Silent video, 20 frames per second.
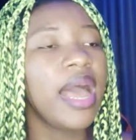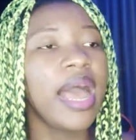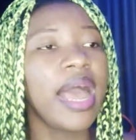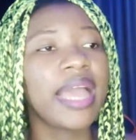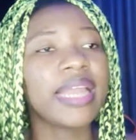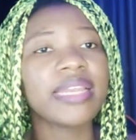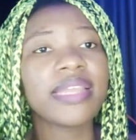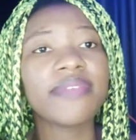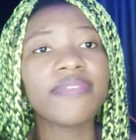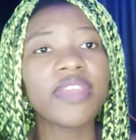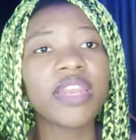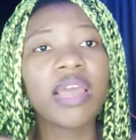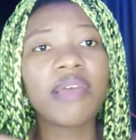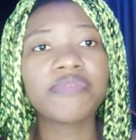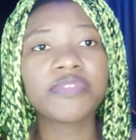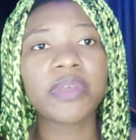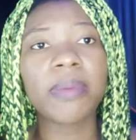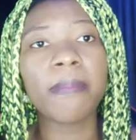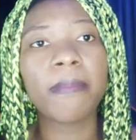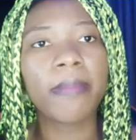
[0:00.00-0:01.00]
And even
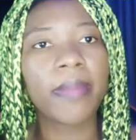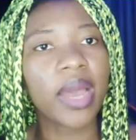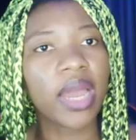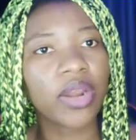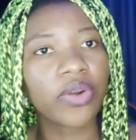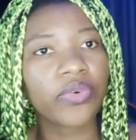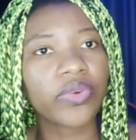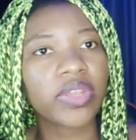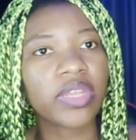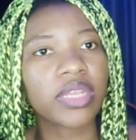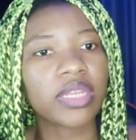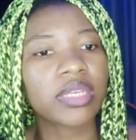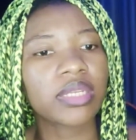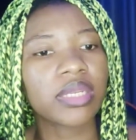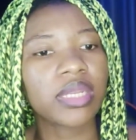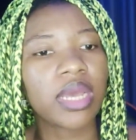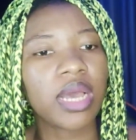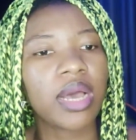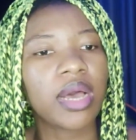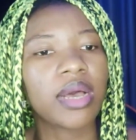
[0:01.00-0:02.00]
after
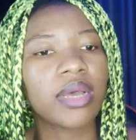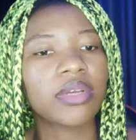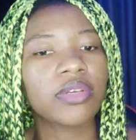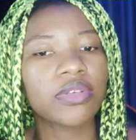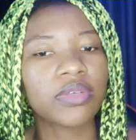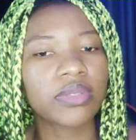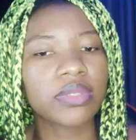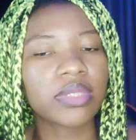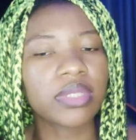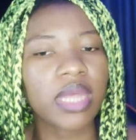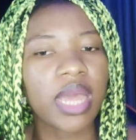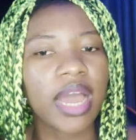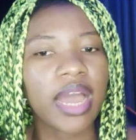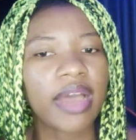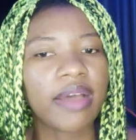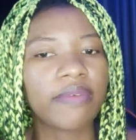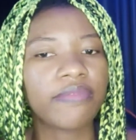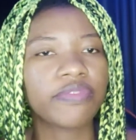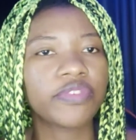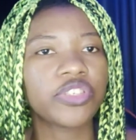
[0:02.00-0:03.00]
marrying
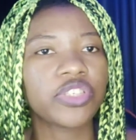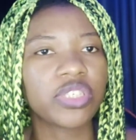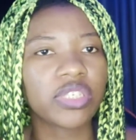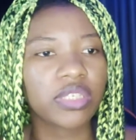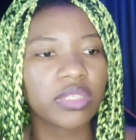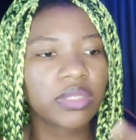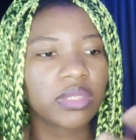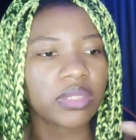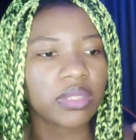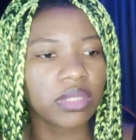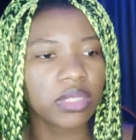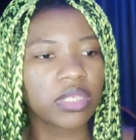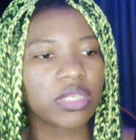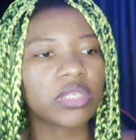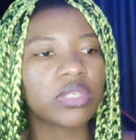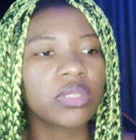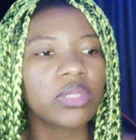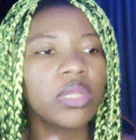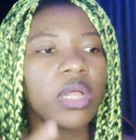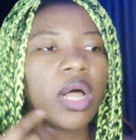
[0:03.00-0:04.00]
Gustave, she
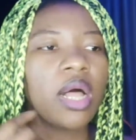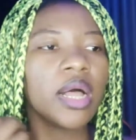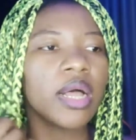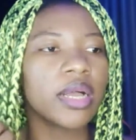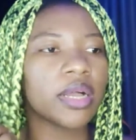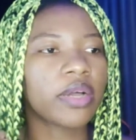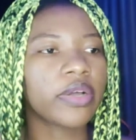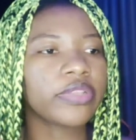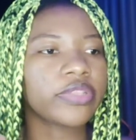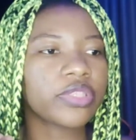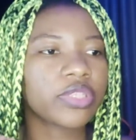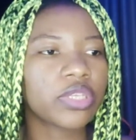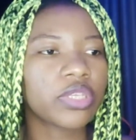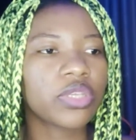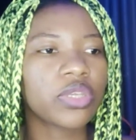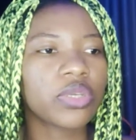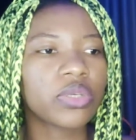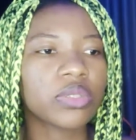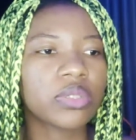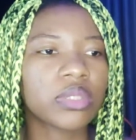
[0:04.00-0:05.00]
still
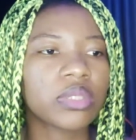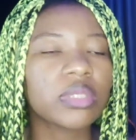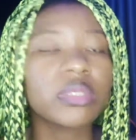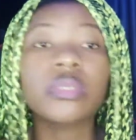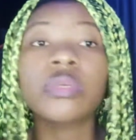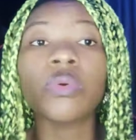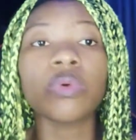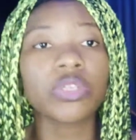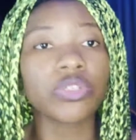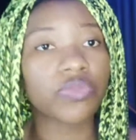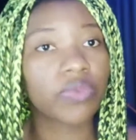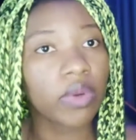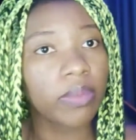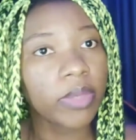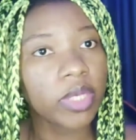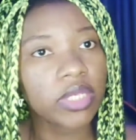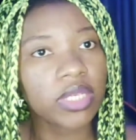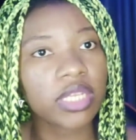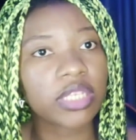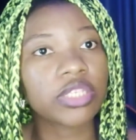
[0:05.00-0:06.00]
continued. It was
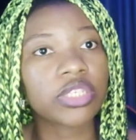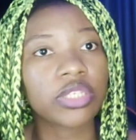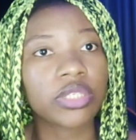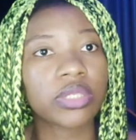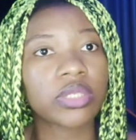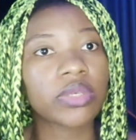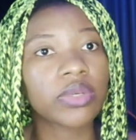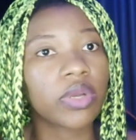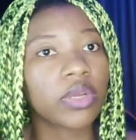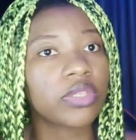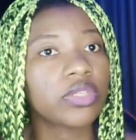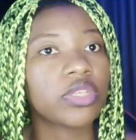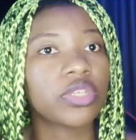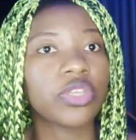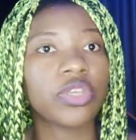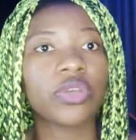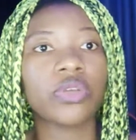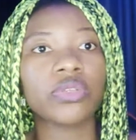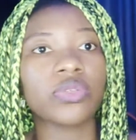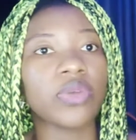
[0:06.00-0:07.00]
rumored that she still
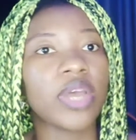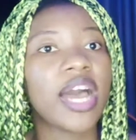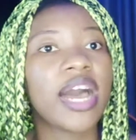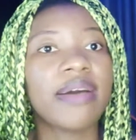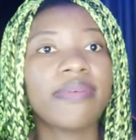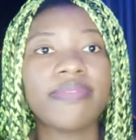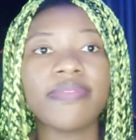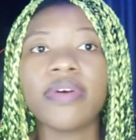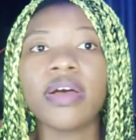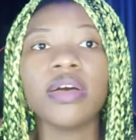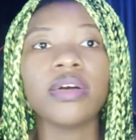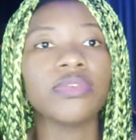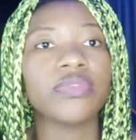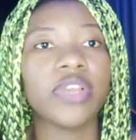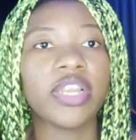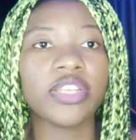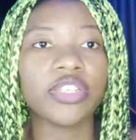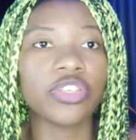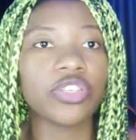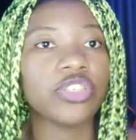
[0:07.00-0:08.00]
continued to have a
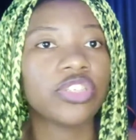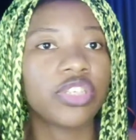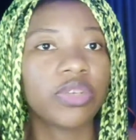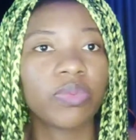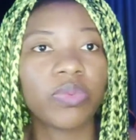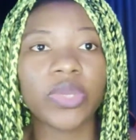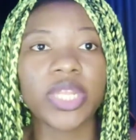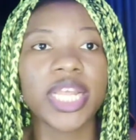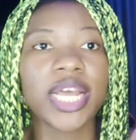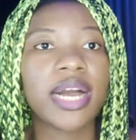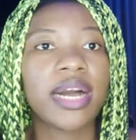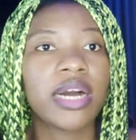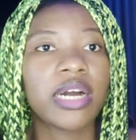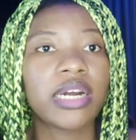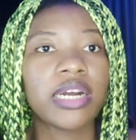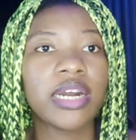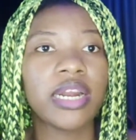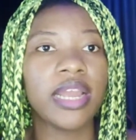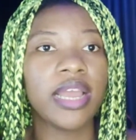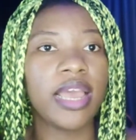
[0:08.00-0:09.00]
relationship with her
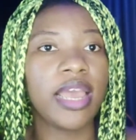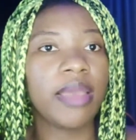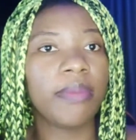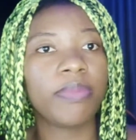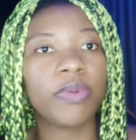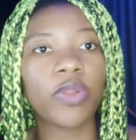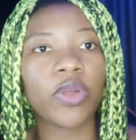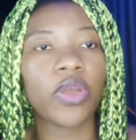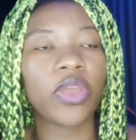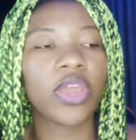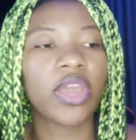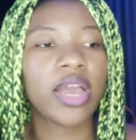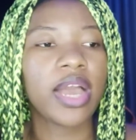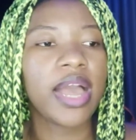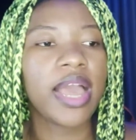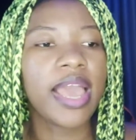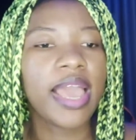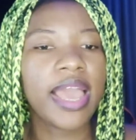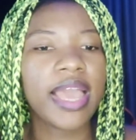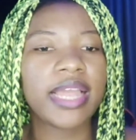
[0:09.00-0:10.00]
employer,
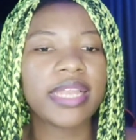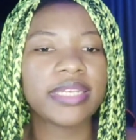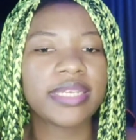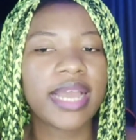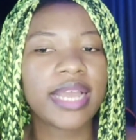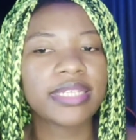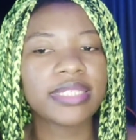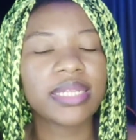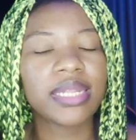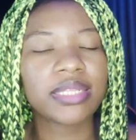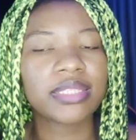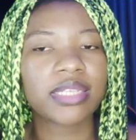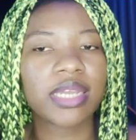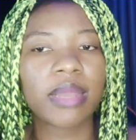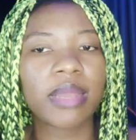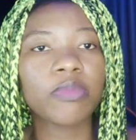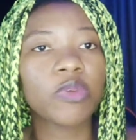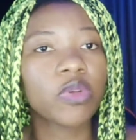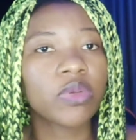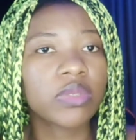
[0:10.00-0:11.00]
and at that
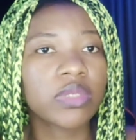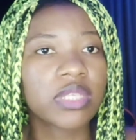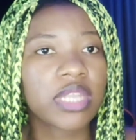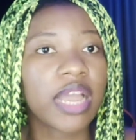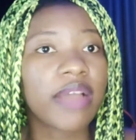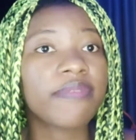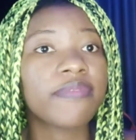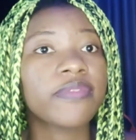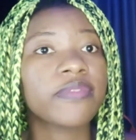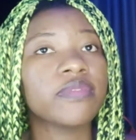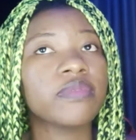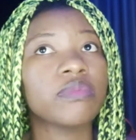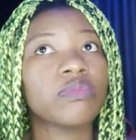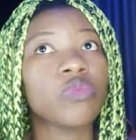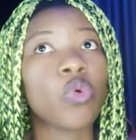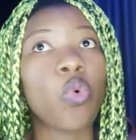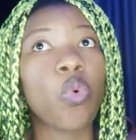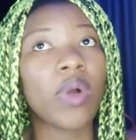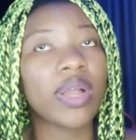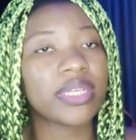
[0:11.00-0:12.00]
time Gustave
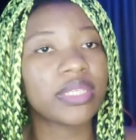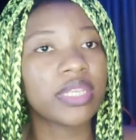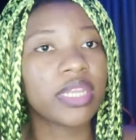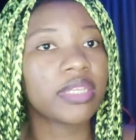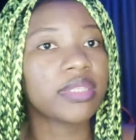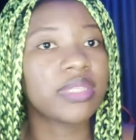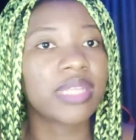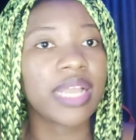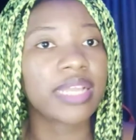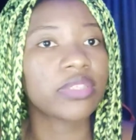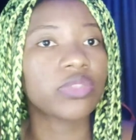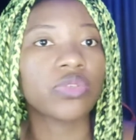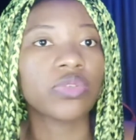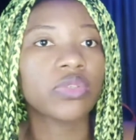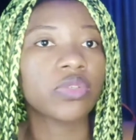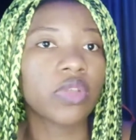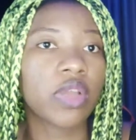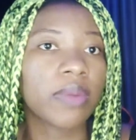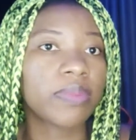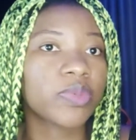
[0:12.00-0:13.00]
wanted that to
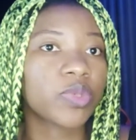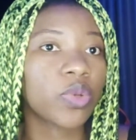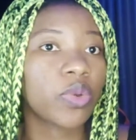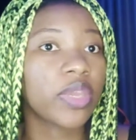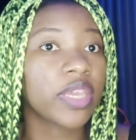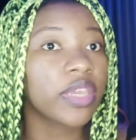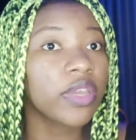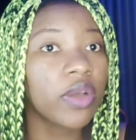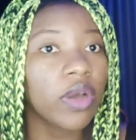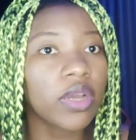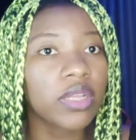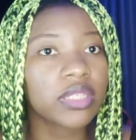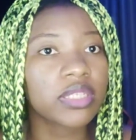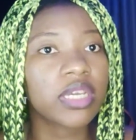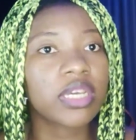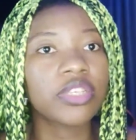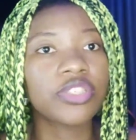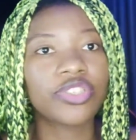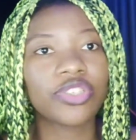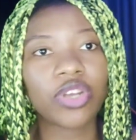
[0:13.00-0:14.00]
stop, so he got
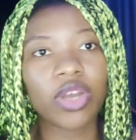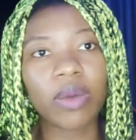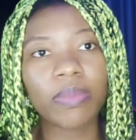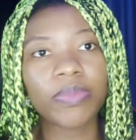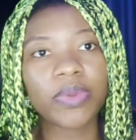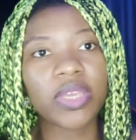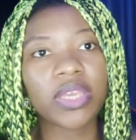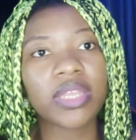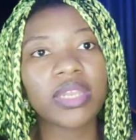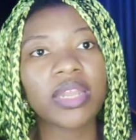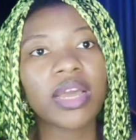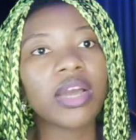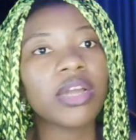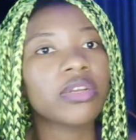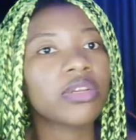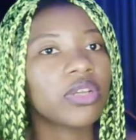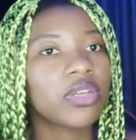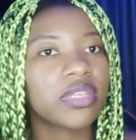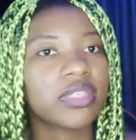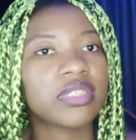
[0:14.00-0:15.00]
a job in
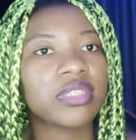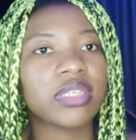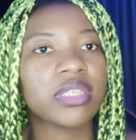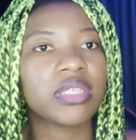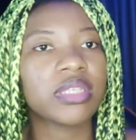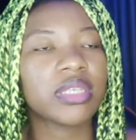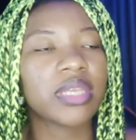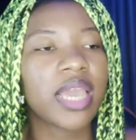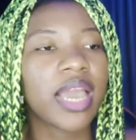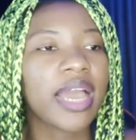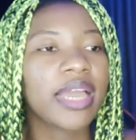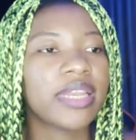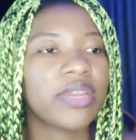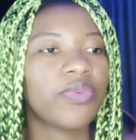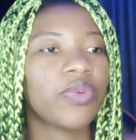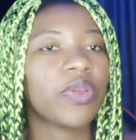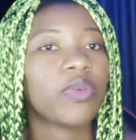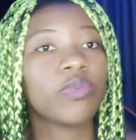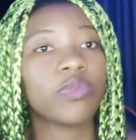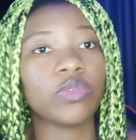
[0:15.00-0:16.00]
another city and they
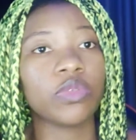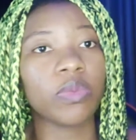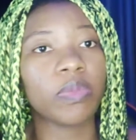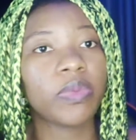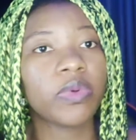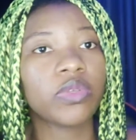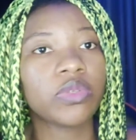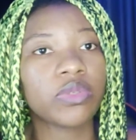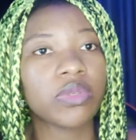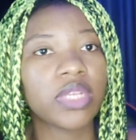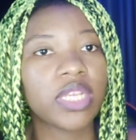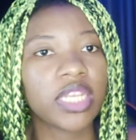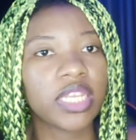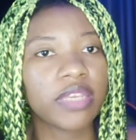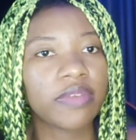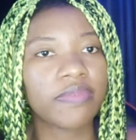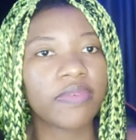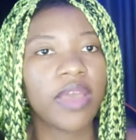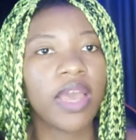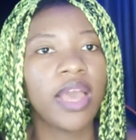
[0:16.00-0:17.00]
were supposed to
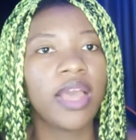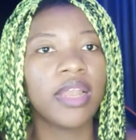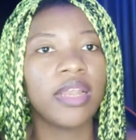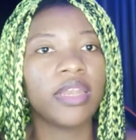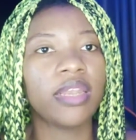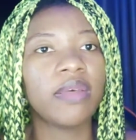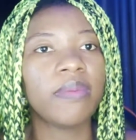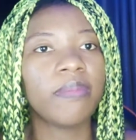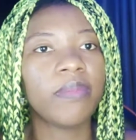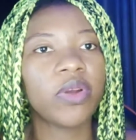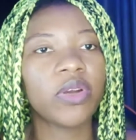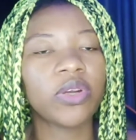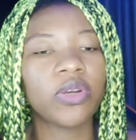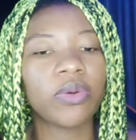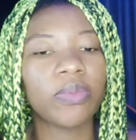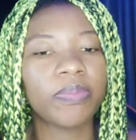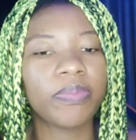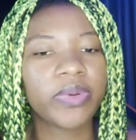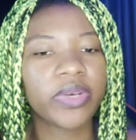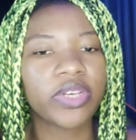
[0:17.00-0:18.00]
leave Le
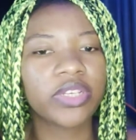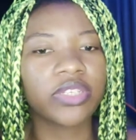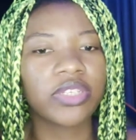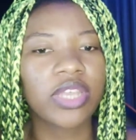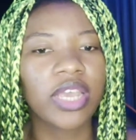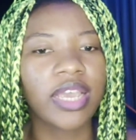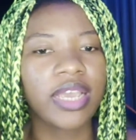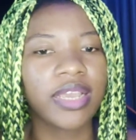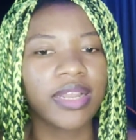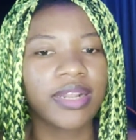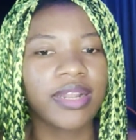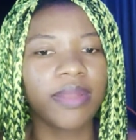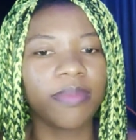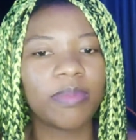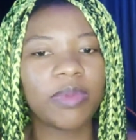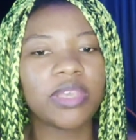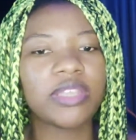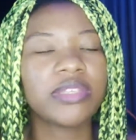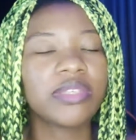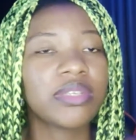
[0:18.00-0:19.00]
Maids, but
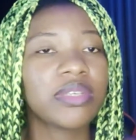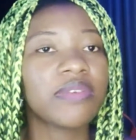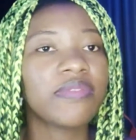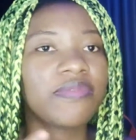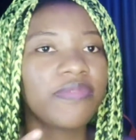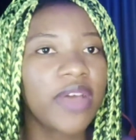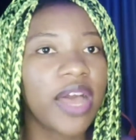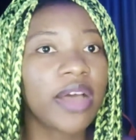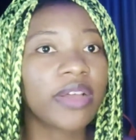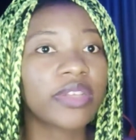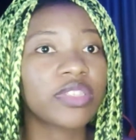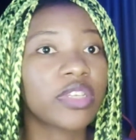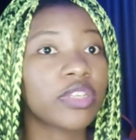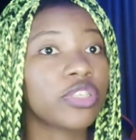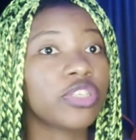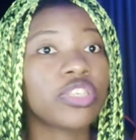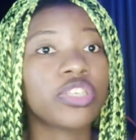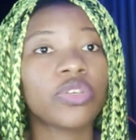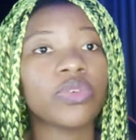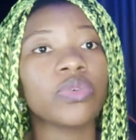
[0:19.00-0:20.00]
Clemence vowed that
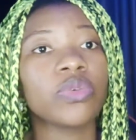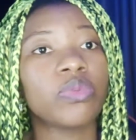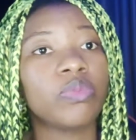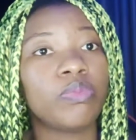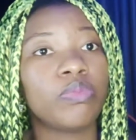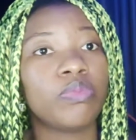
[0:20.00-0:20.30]
she would